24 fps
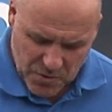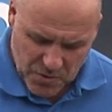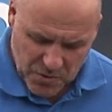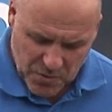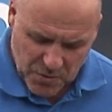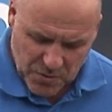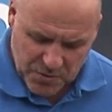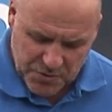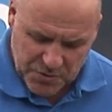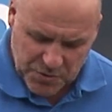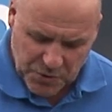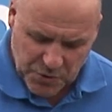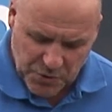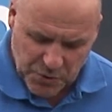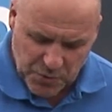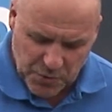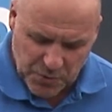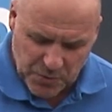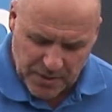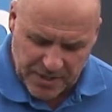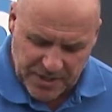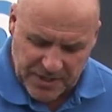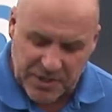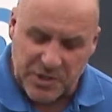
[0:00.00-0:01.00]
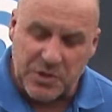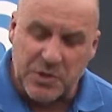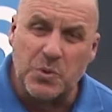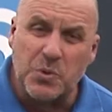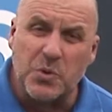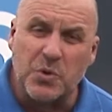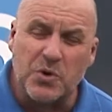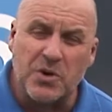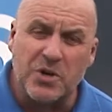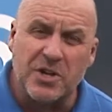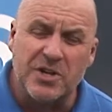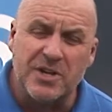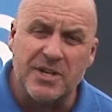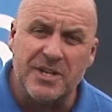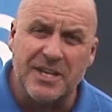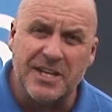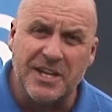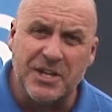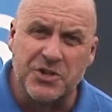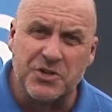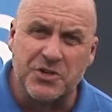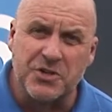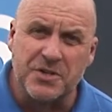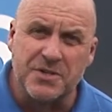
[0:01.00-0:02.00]
or 2¼
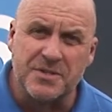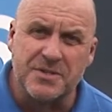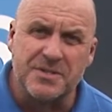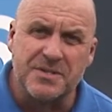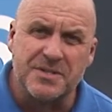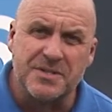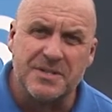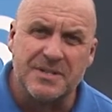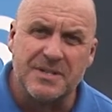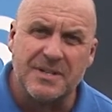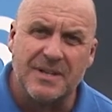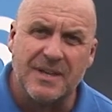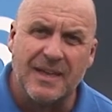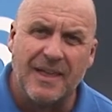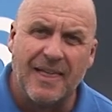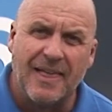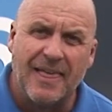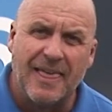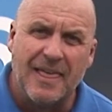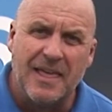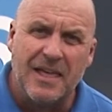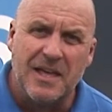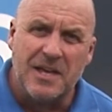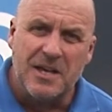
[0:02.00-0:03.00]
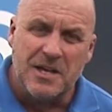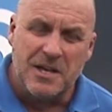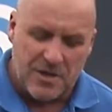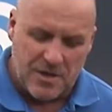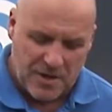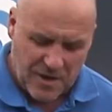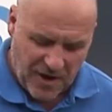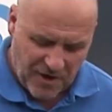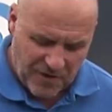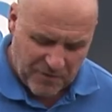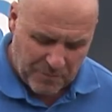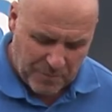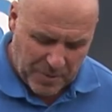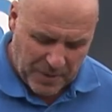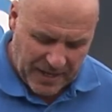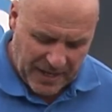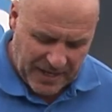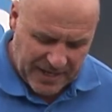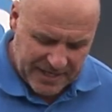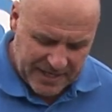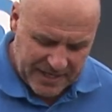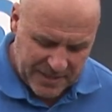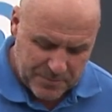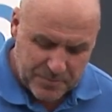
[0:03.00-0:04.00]
inches of
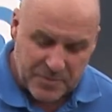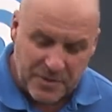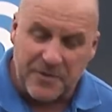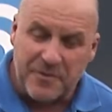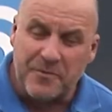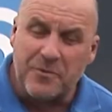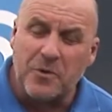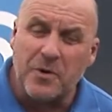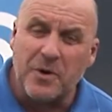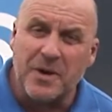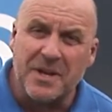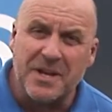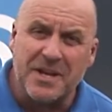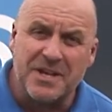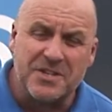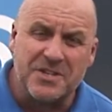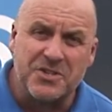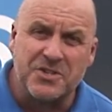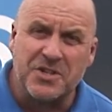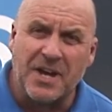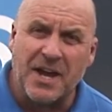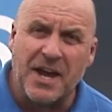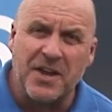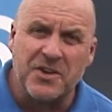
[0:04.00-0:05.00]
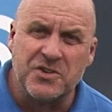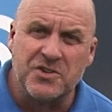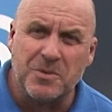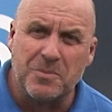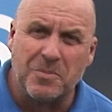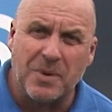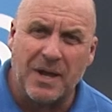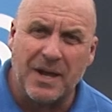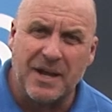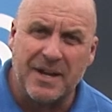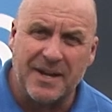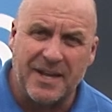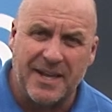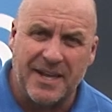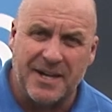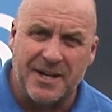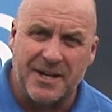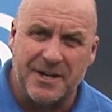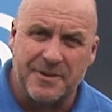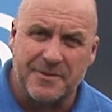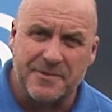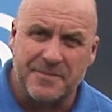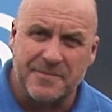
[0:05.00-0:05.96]
blade before you need to change the blade out.